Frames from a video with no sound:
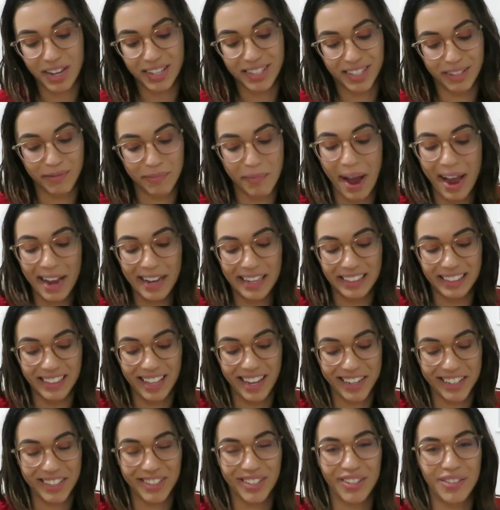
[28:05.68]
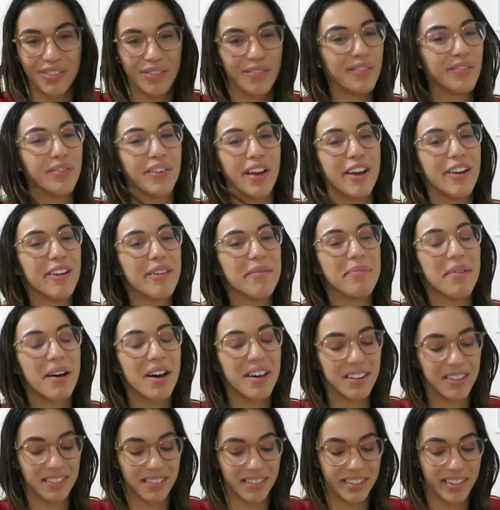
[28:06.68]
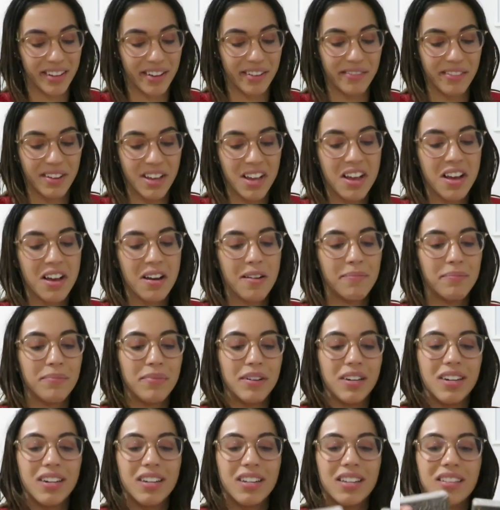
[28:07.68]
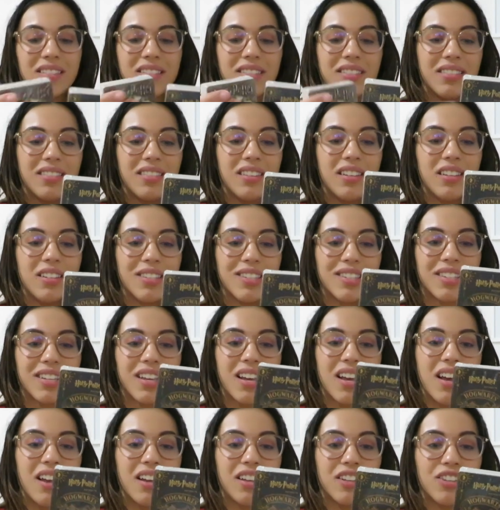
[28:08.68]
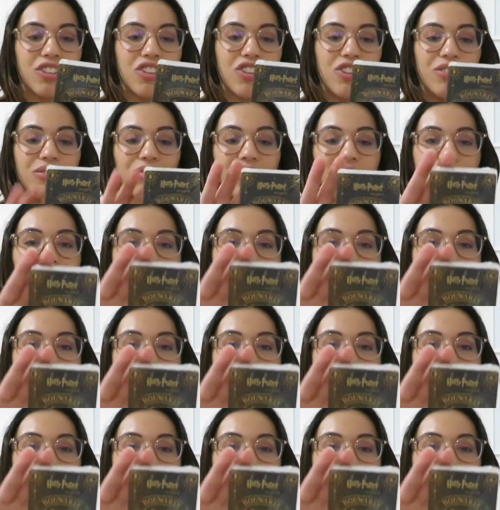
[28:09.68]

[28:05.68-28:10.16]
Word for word: rest of my collection of Harry Potter stuff. But it's these cute